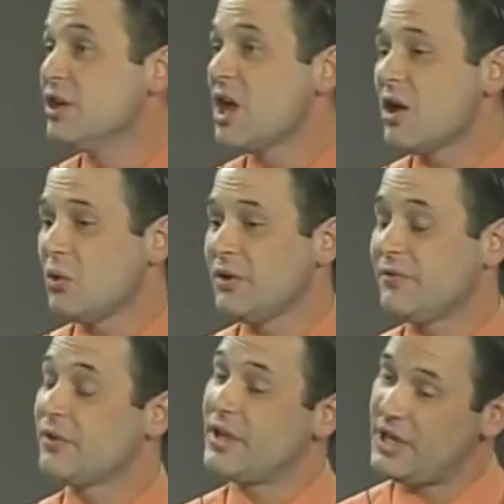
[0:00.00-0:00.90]
not only
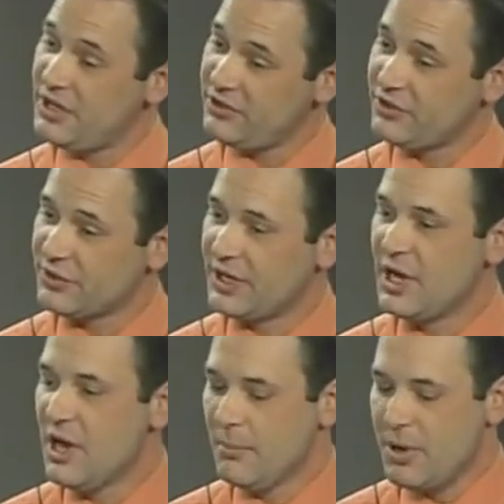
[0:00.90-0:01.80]
for the history,
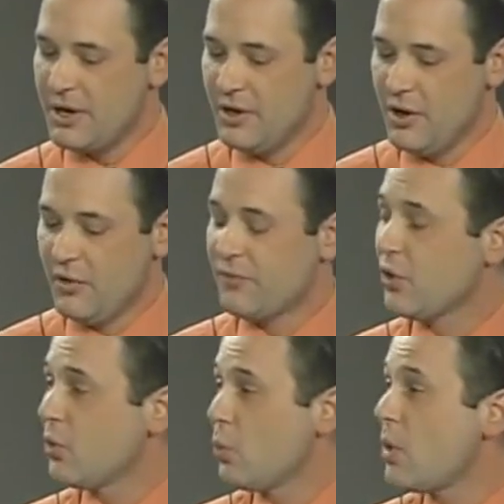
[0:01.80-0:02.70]
but
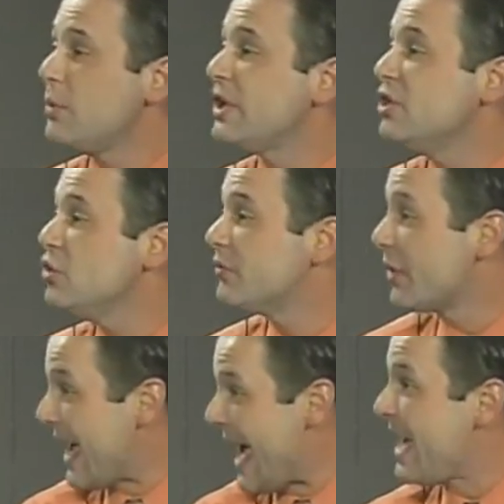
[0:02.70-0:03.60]
for what we can do
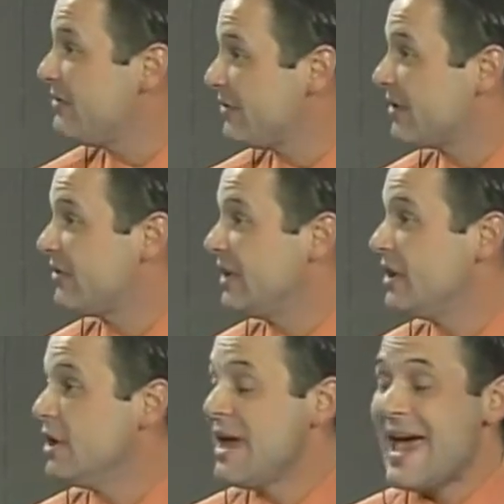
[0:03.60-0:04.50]
for
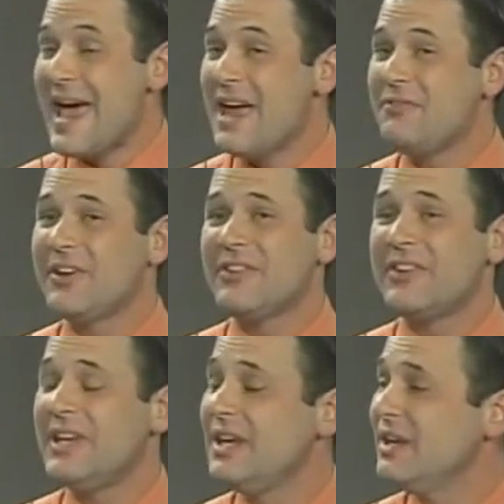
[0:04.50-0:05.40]
advocacy.
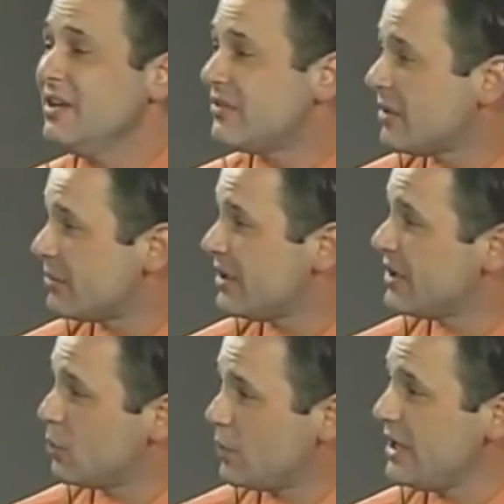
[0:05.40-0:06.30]
Advocacy is something
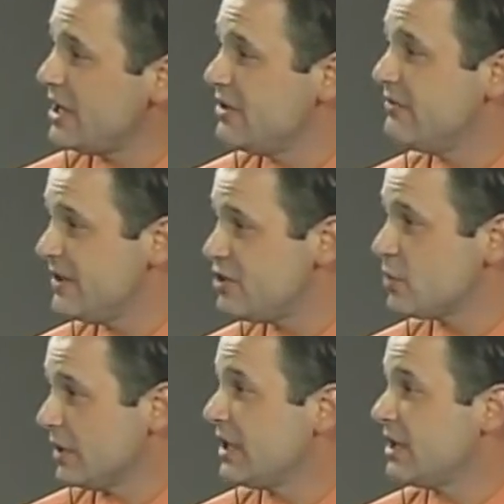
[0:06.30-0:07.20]
that we
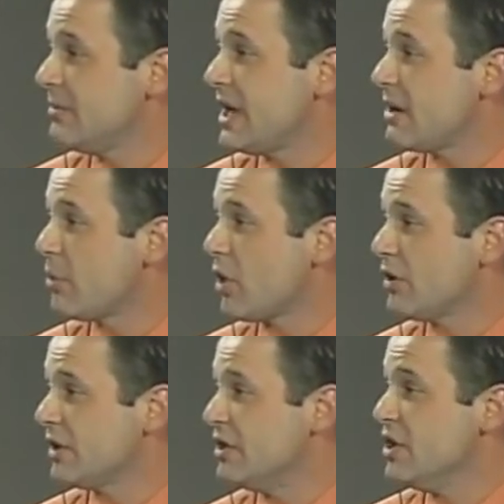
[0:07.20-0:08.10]
individually can take
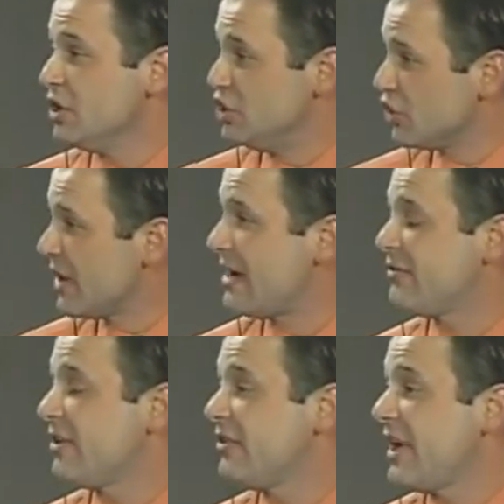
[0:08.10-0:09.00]
part in. Your
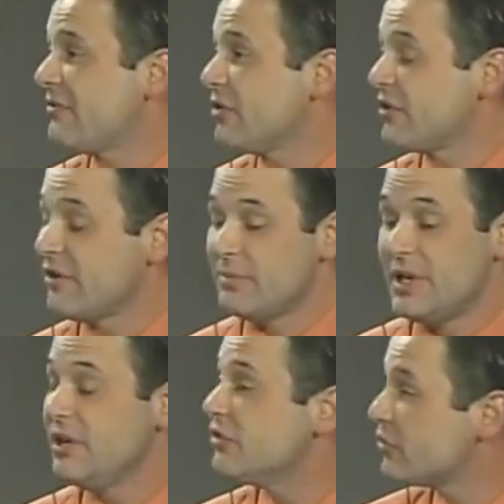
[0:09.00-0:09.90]
advocacy efforts have
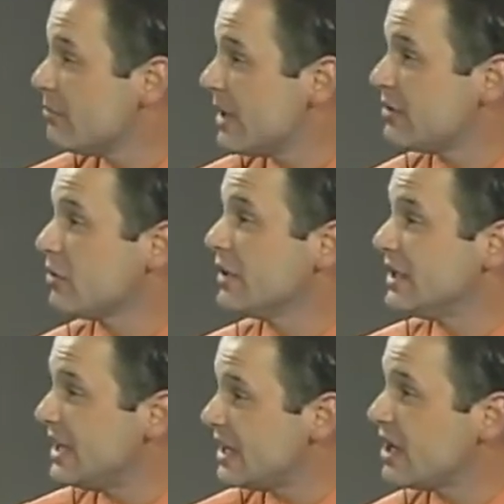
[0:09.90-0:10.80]
been instrumental
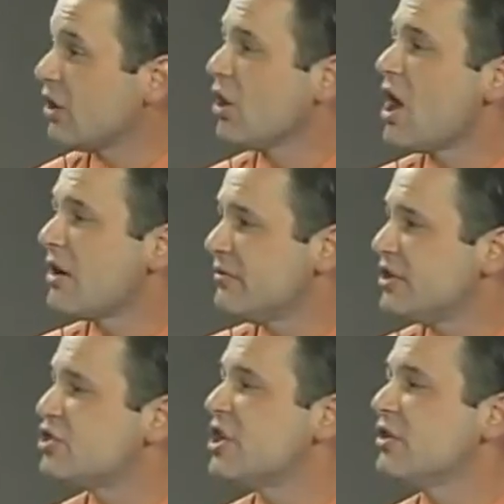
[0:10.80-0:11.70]
in getting a lot of
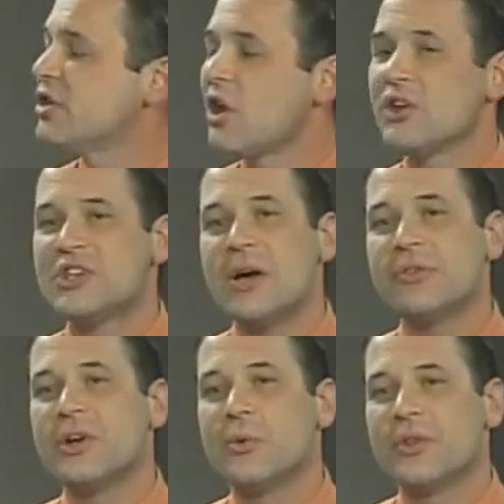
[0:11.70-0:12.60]
this shared knowledge
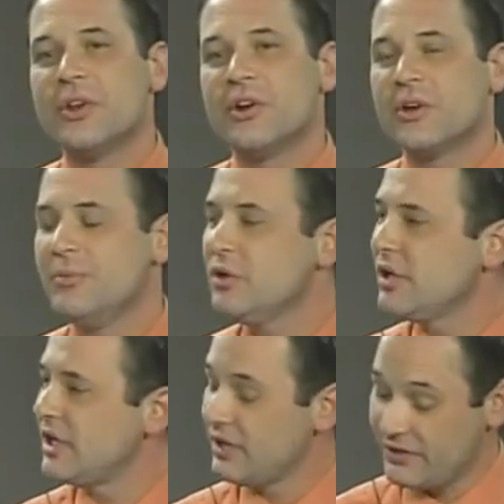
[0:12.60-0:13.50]
out there within our
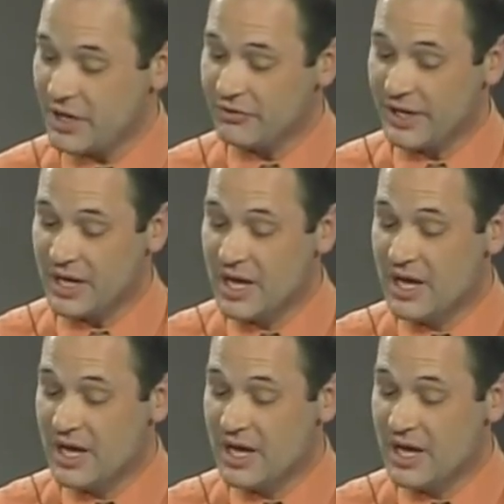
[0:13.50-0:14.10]
community, and it sounds like